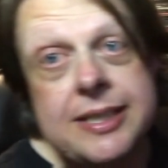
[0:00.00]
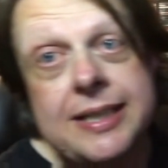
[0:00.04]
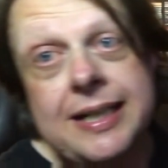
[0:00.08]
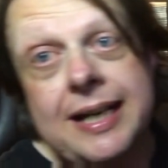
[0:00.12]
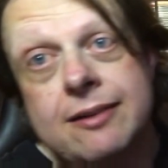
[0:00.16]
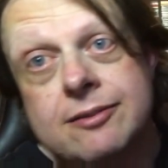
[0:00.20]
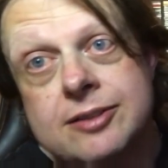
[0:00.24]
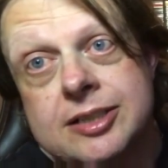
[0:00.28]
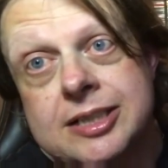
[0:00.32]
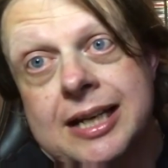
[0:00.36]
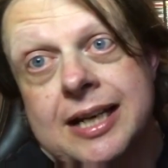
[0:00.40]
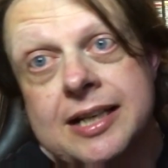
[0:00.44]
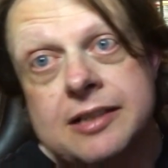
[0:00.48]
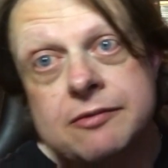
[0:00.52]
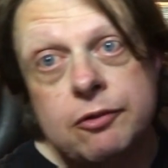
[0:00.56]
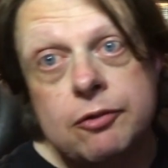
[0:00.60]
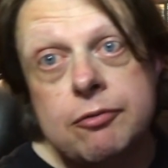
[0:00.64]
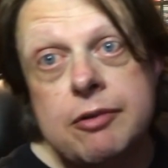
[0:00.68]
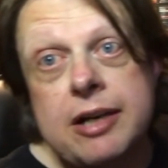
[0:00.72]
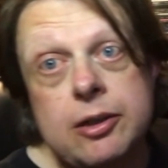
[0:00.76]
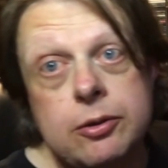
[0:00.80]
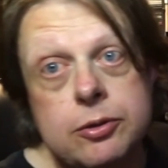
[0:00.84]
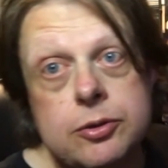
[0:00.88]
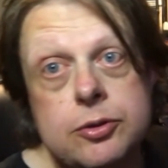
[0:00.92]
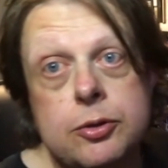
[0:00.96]
was announced as the
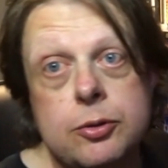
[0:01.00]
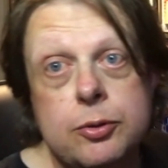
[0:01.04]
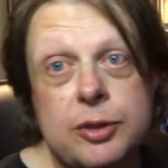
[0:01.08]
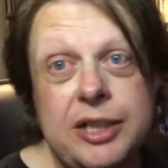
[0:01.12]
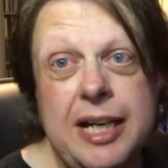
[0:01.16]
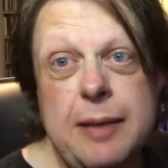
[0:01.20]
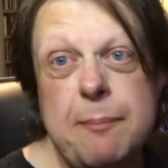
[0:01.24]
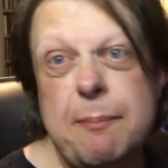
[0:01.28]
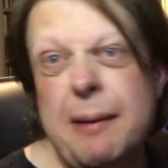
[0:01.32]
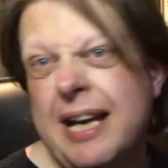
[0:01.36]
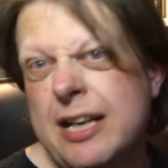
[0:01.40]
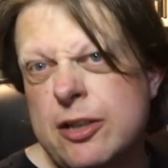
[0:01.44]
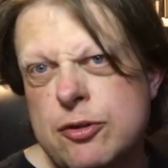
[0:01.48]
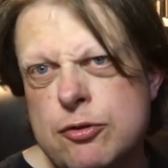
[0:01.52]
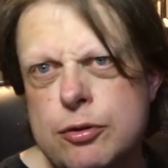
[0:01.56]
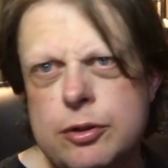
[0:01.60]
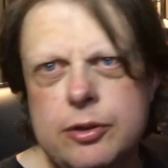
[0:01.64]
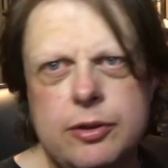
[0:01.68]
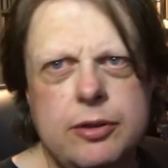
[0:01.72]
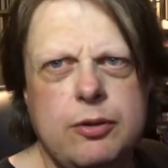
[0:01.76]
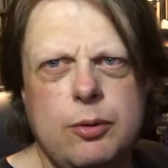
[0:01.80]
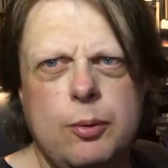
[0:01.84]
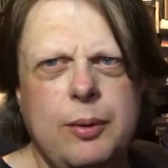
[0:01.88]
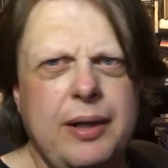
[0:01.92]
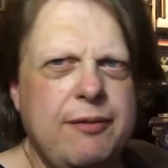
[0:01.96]
Record Store Day
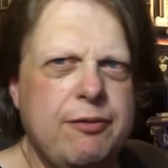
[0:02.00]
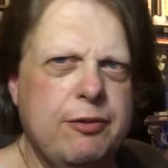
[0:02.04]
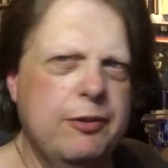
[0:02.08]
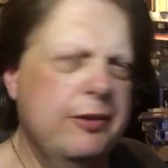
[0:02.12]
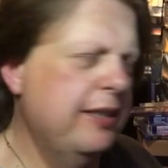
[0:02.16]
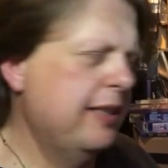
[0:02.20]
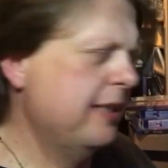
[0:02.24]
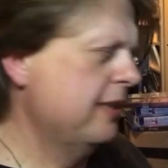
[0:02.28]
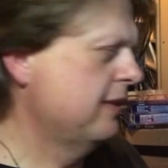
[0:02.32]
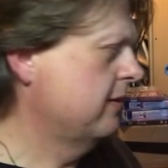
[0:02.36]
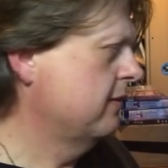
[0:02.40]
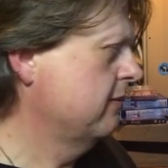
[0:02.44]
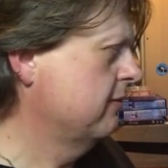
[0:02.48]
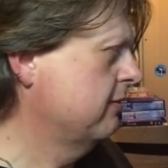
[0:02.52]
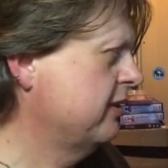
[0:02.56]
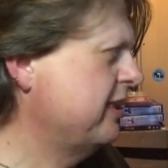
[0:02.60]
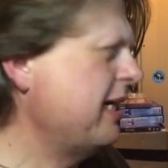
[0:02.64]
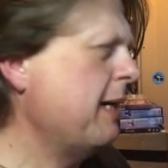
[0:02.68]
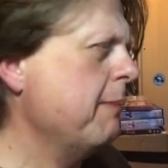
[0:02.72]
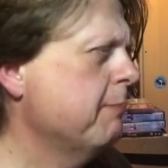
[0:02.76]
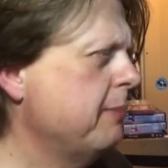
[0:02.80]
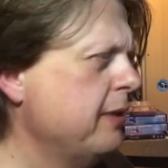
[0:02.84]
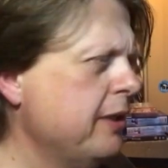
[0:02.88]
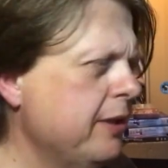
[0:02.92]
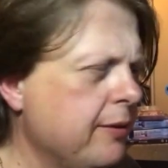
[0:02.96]
patron, or whatever it is,
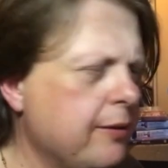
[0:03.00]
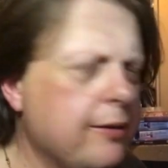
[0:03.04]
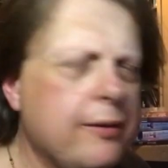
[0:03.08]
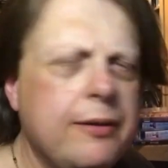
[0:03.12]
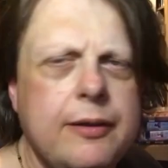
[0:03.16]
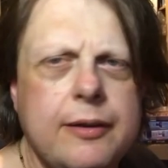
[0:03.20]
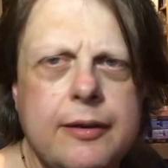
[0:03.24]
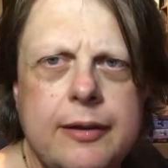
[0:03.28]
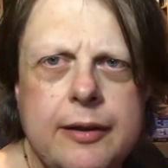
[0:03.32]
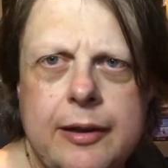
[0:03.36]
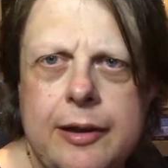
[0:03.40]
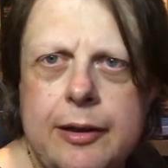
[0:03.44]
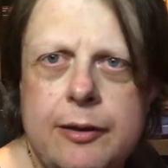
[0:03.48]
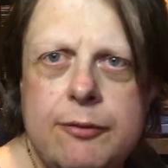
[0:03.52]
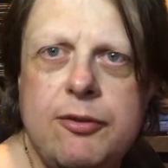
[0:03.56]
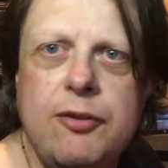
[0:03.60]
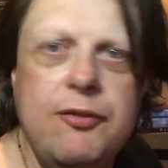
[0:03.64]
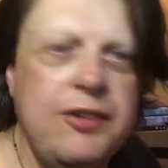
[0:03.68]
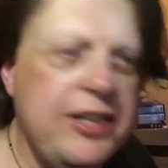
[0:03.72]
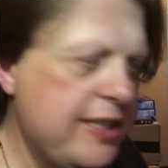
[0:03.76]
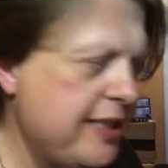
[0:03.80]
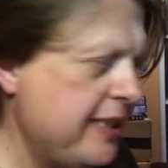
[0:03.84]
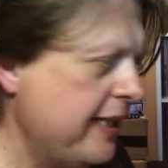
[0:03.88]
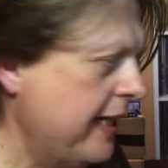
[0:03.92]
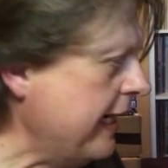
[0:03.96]
champion for
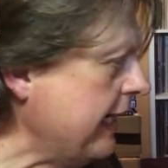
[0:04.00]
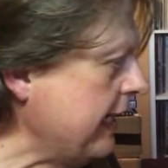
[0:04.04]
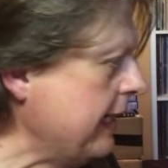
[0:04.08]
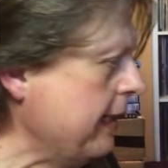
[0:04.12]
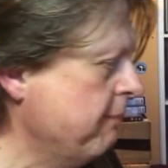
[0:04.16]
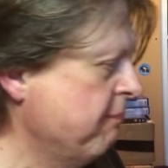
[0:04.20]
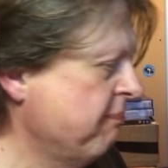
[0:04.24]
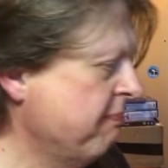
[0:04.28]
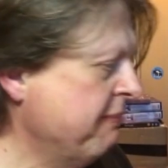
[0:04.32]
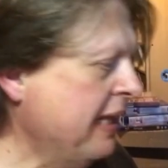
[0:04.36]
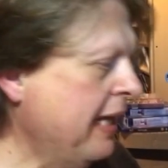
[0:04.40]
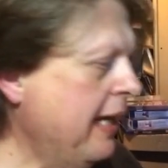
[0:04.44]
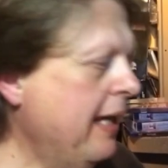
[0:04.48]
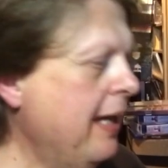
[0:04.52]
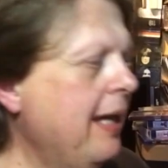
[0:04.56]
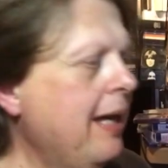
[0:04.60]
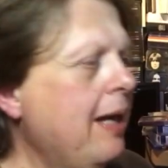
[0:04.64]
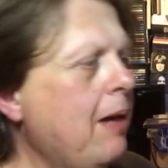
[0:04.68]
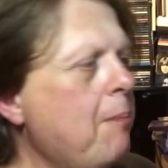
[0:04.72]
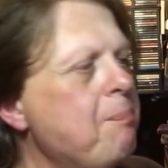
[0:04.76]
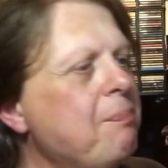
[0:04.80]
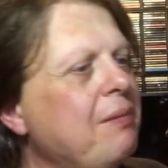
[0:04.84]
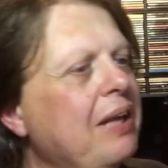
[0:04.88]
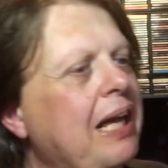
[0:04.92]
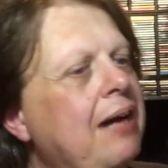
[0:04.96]
this year.
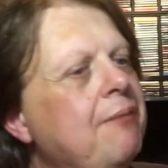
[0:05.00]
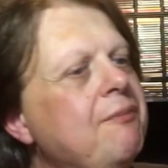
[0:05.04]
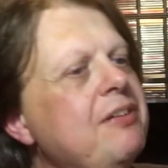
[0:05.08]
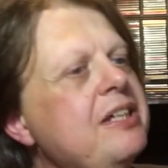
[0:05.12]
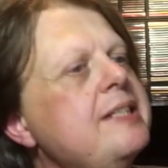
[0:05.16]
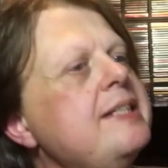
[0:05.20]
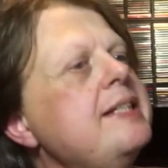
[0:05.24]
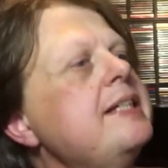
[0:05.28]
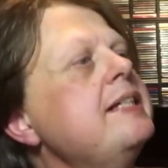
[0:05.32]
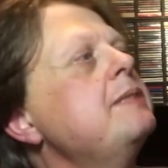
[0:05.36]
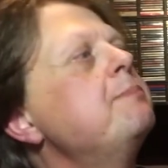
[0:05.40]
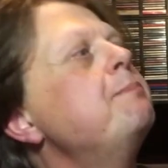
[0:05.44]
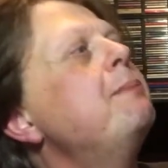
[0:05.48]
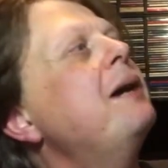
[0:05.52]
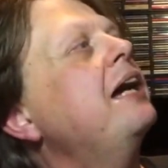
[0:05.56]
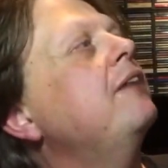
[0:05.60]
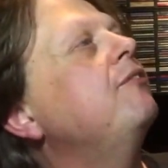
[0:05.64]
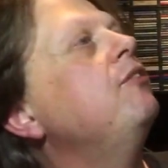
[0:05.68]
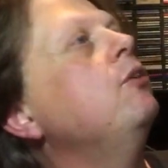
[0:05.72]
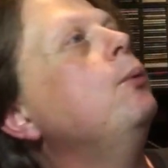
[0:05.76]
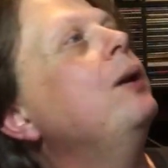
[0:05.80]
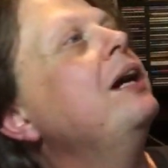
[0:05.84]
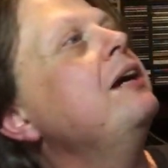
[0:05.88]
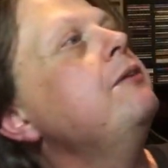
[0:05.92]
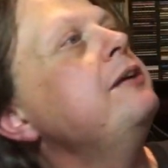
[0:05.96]
And this is Back
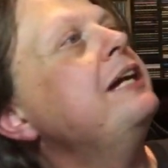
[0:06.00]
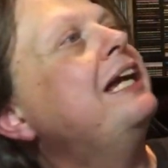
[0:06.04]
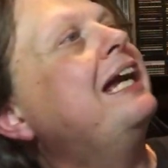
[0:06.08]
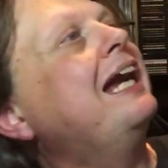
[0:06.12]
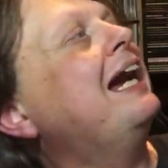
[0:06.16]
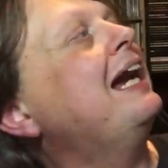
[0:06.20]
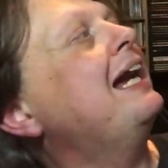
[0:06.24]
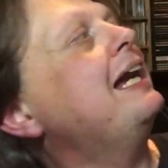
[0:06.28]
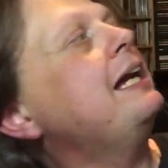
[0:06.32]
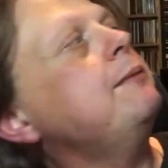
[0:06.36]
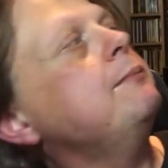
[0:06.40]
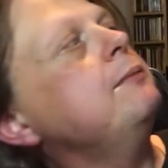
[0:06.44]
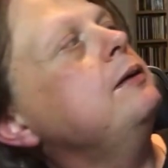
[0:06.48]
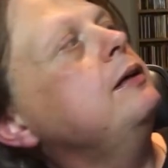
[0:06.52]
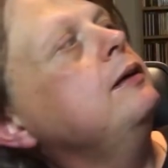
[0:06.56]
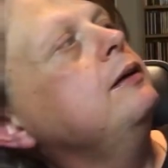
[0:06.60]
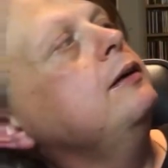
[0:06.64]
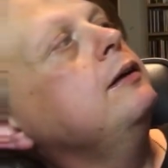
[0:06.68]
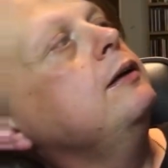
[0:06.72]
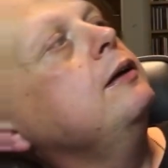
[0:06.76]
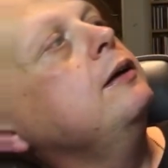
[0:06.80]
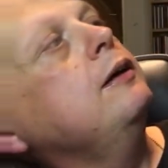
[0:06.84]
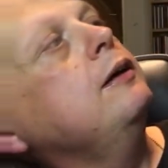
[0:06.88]
the Way We Came,